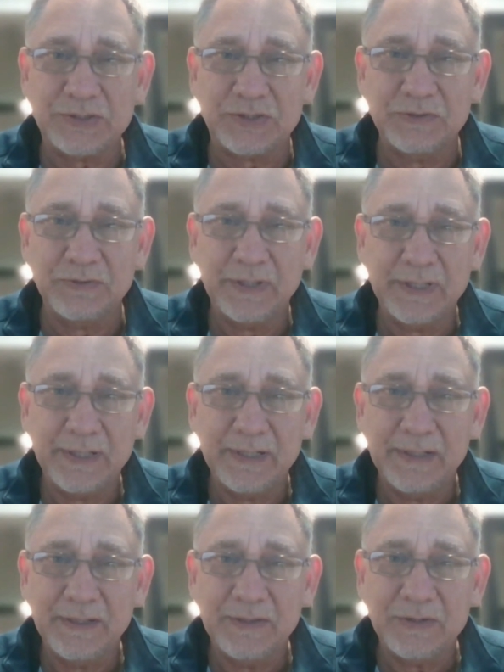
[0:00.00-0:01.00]
to
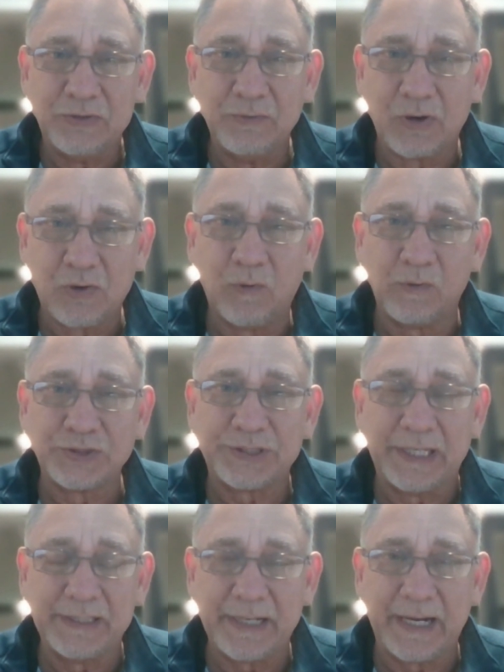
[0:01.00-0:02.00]
a call
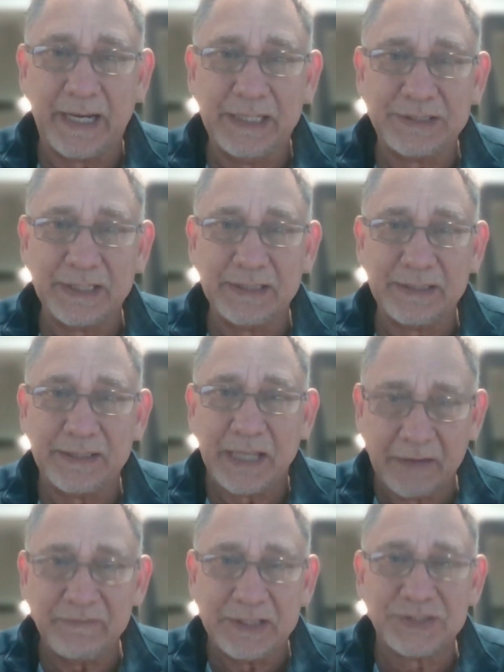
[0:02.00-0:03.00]
center agent
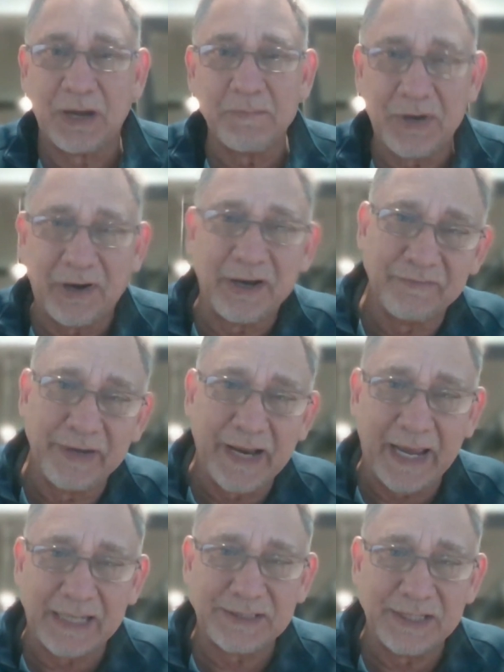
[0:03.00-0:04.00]
having some kind of an
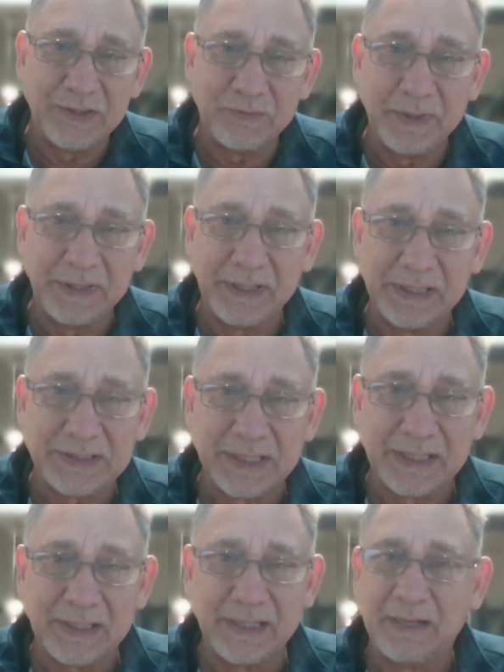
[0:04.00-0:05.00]
accent, whether it's
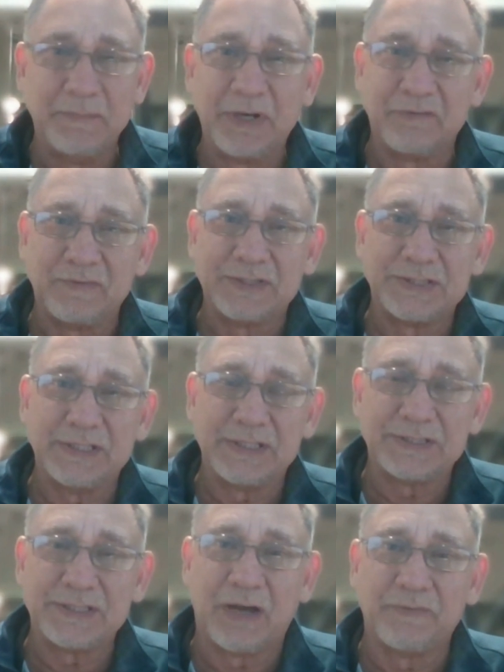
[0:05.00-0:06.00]
a bit of a
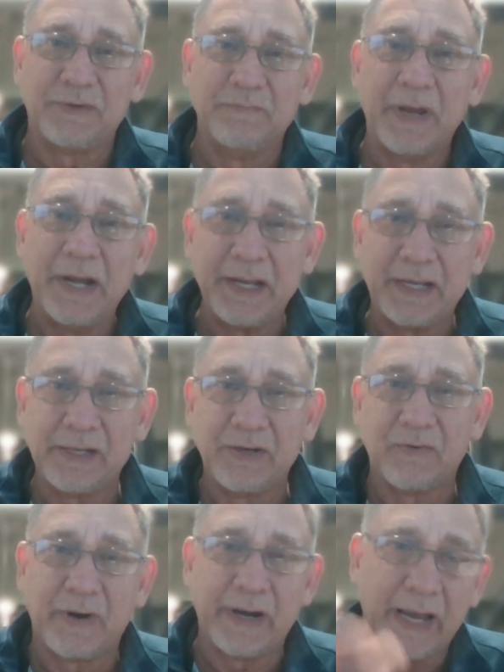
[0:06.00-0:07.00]
South American
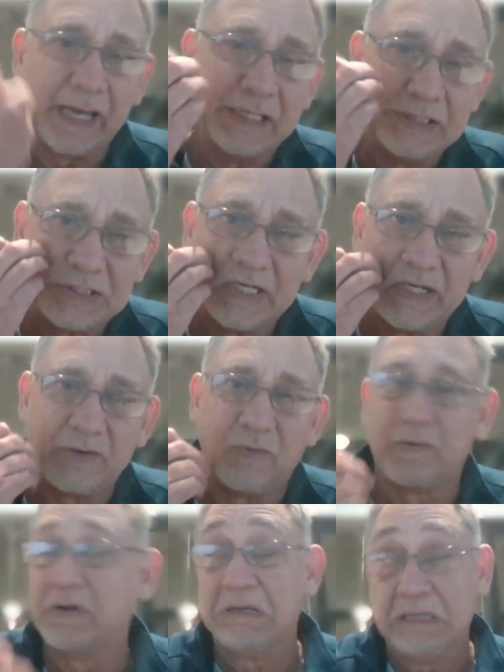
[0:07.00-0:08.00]
or an Asian
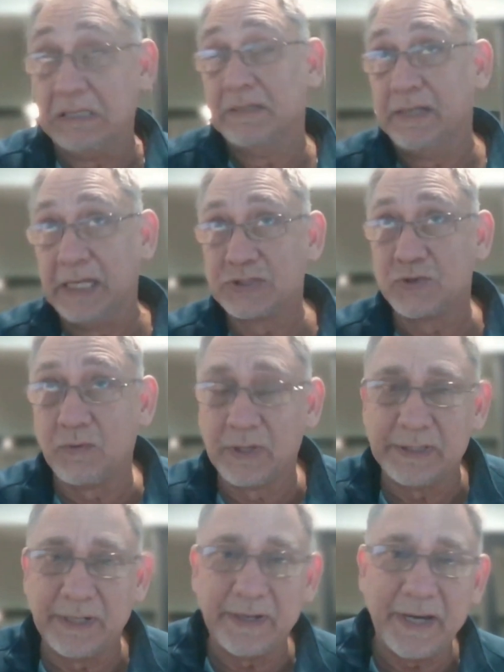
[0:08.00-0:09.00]
or let's call
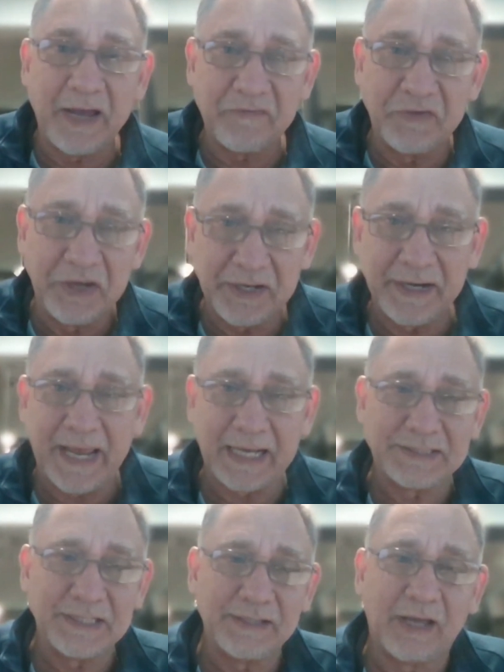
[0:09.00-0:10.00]
it an African
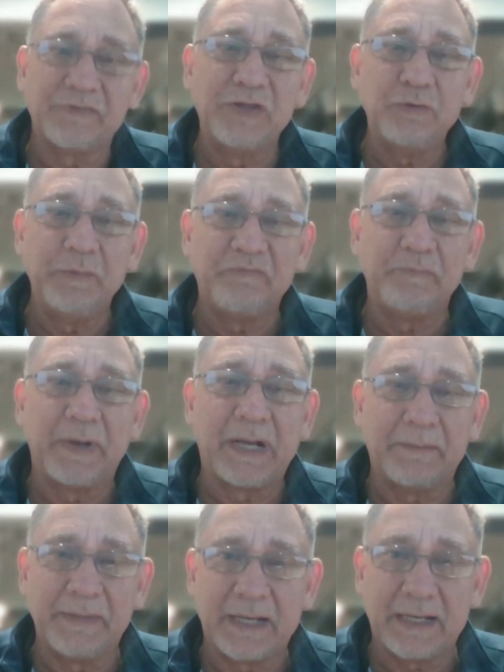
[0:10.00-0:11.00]
accent. I think we've
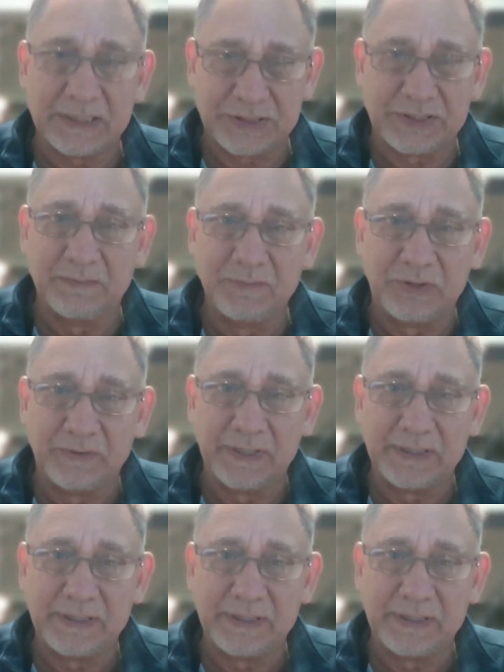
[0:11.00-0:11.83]
become accustomed to it.